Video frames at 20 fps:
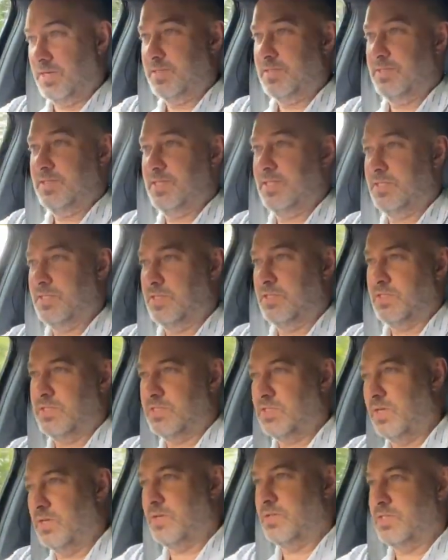
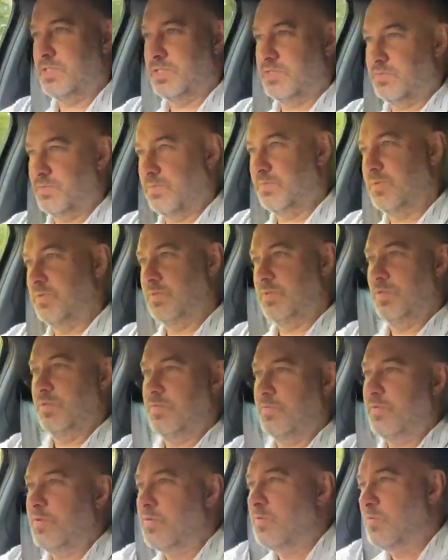disconcerting, probably. You
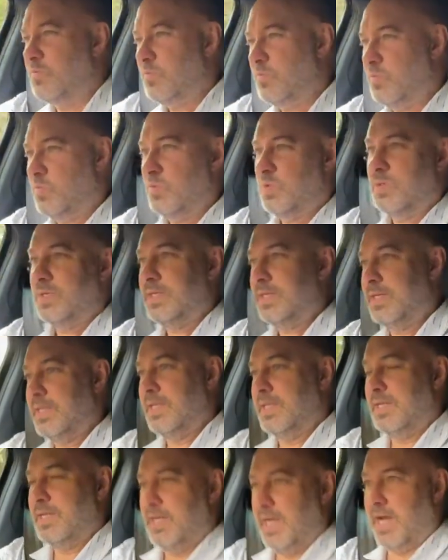feel, ooh,
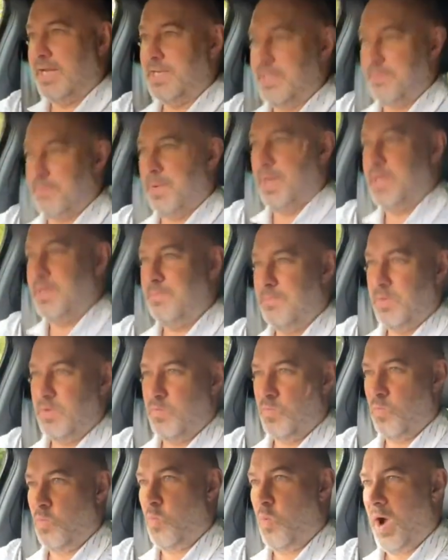and it made me
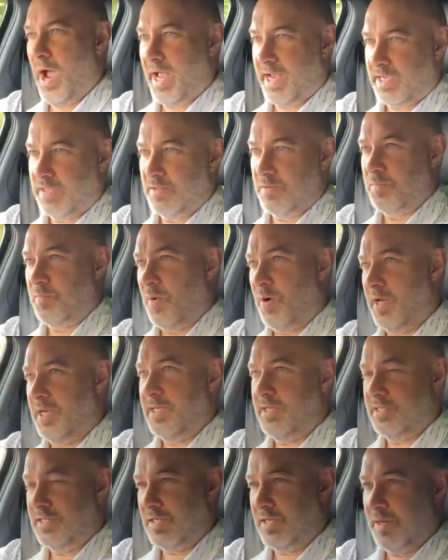whack the
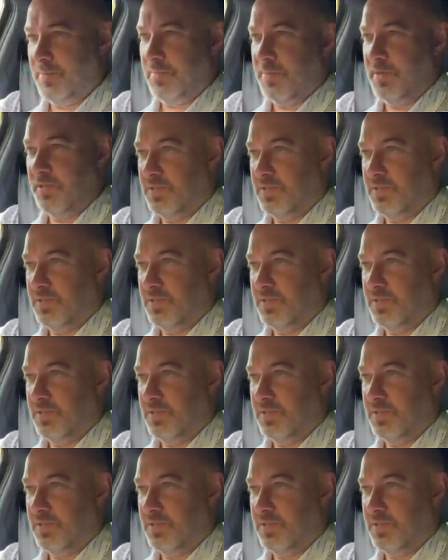brakes a couple of